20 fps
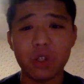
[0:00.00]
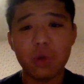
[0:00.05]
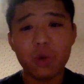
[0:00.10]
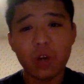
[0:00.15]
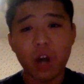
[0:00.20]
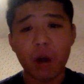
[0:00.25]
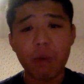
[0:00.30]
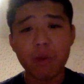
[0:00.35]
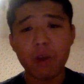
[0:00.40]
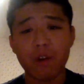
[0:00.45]
You
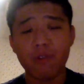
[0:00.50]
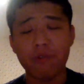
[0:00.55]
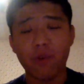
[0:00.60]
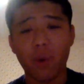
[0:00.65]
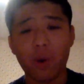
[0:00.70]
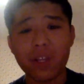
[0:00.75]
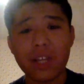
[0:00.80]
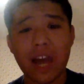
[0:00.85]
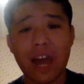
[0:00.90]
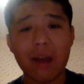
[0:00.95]
come here
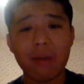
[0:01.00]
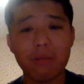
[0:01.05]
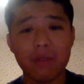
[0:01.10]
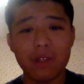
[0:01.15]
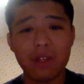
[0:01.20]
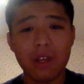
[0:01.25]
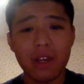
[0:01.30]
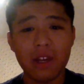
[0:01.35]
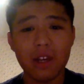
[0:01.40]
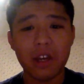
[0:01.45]
four
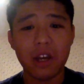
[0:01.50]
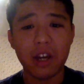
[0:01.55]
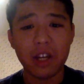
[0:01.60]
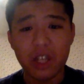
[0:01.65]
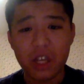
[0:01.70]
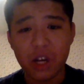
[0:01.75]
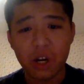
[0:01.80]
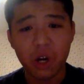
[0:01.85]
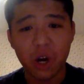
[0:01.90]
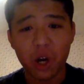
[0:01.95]
times a
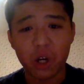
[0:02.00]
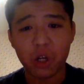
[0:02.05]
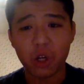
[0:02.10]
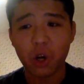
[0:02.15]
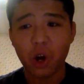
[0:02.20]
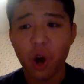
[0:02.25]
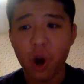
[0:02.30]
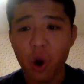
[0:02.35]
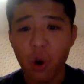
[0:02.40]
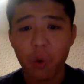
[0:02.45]
year on
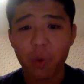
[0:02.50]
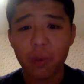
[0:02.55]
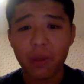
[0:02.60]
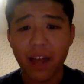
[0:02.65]
your own.